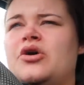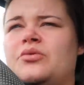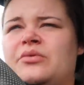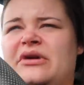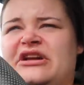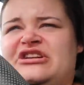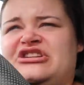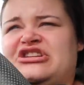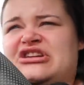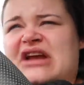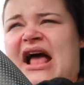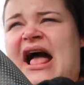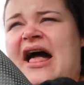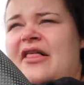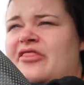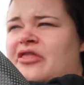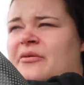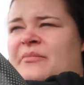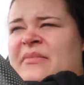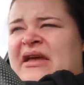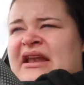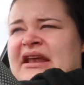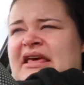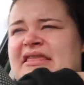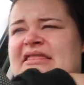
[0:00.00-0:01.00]
which at the
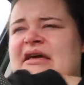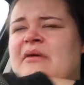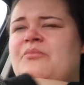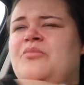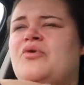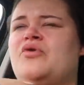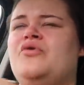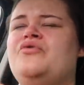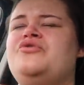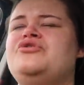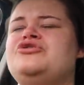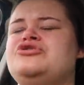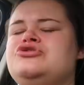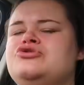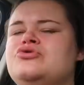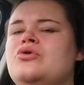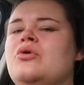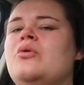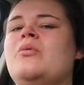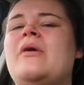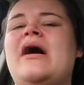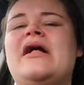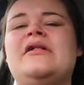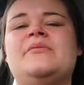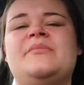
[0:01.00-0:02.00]
minute they're both
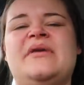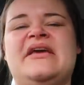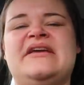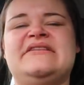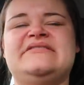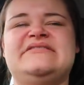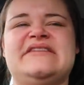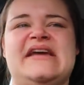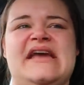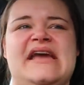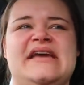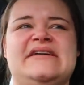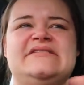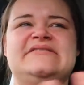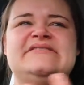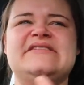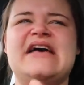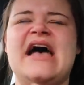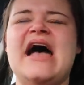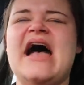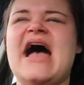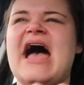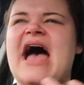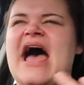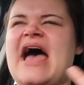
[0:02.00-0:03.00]
so well maintained,
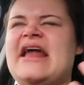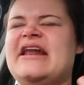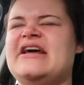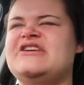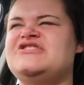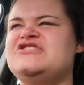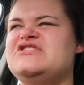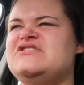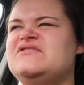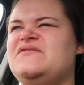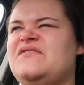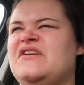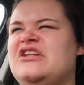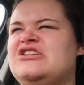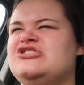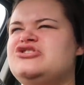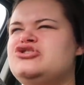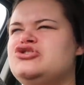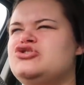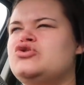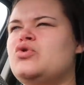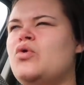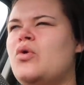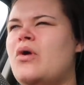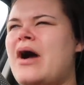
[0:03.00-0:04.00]
and I just feel
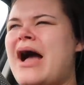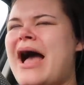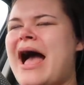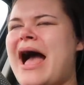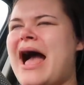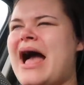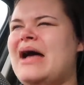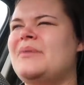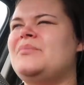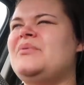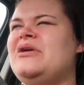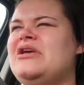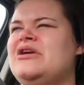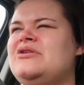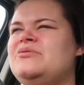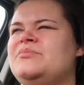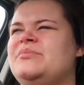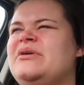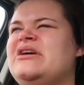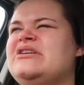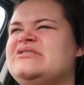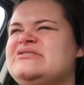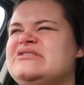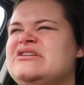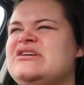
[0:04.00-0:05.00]
so happy and
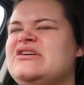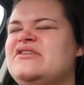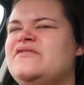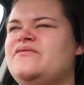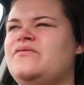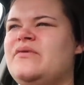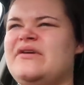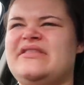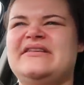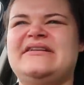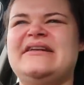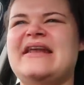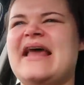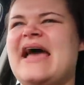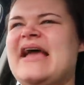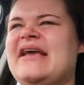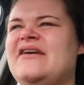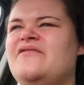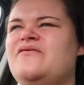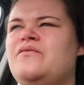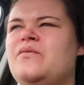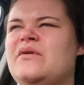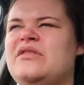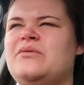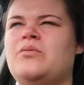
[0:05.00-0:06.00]
positive with
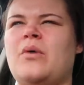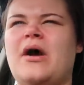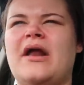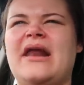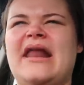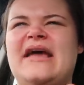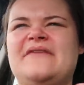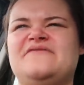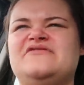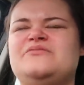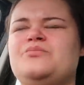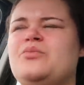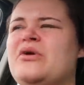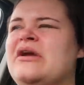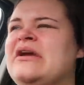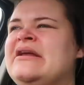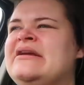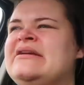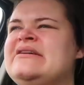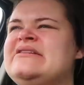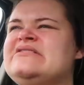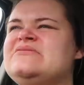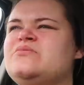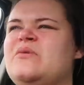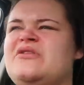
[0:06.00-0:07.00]
life, with what life's
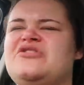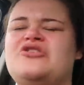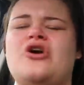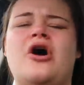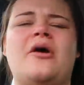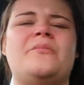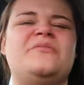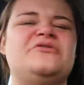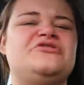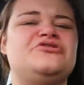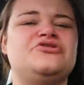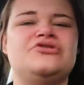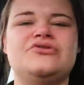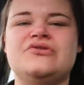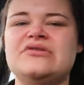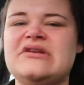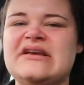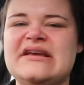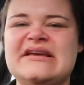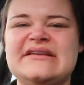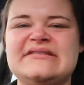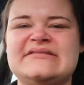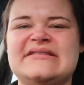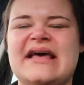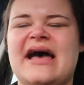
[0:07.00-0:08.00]
bringing us, with the
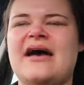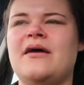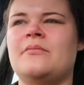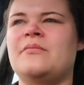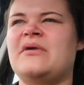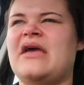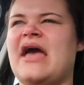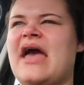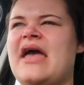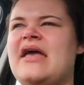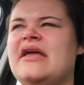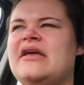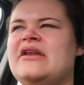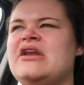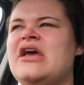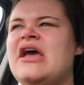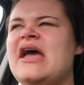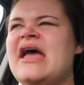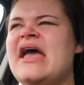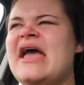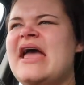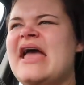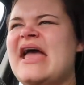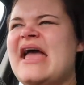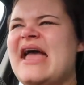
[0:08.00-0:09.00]
opportunities that I'm getting,
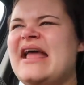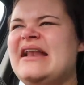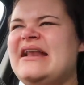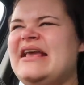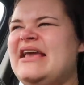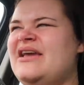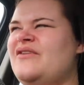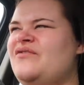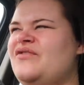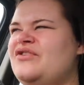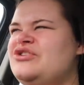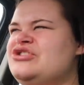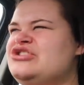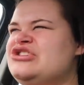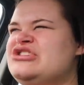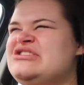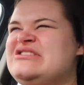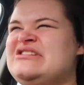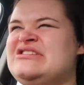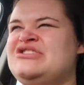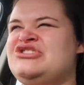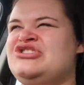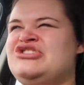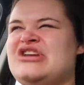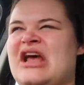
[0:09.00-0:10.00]
and even
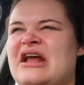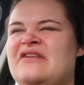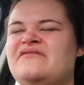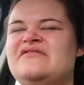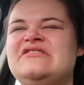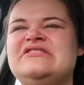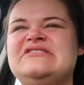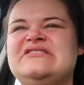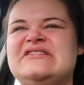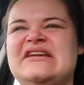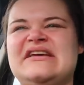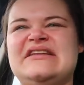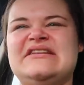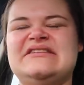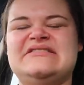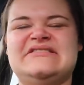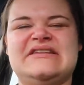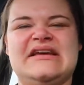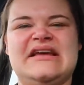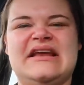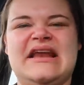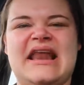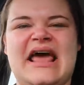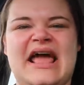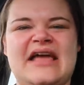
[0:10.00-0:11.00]
just in general
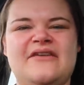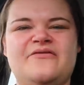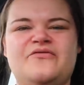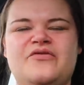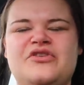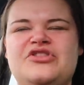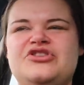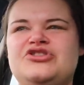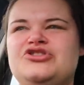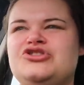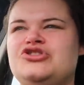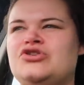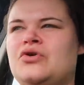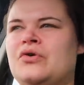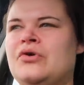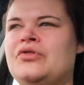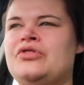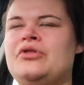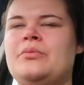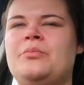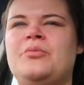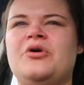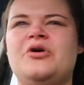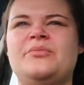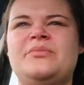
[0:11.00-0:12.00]
day-to-day life with
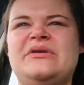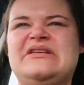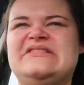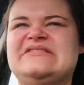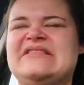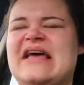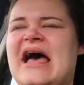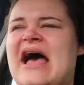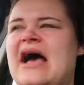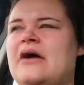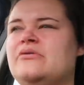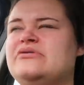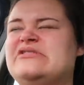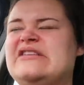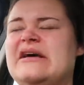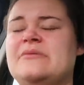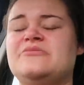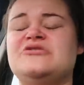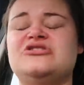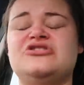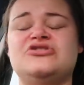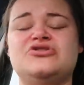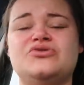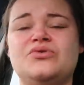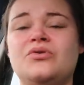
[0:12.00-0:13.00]
Sean, the puppies, the house.
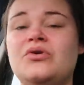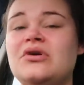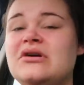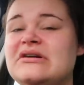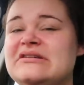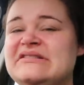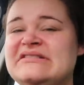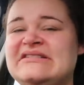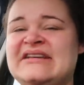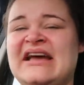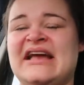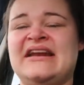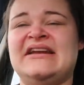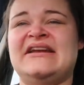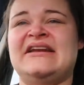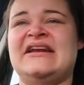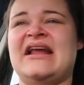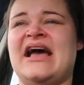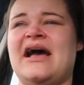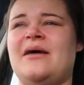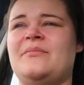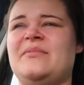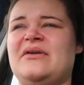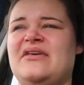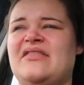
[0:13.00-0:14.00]
I'm so content
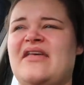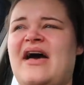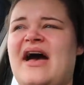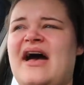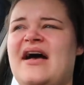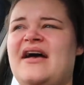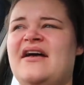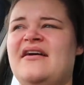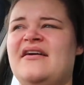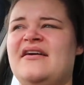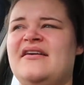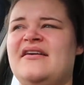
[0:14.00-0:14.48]
and happy that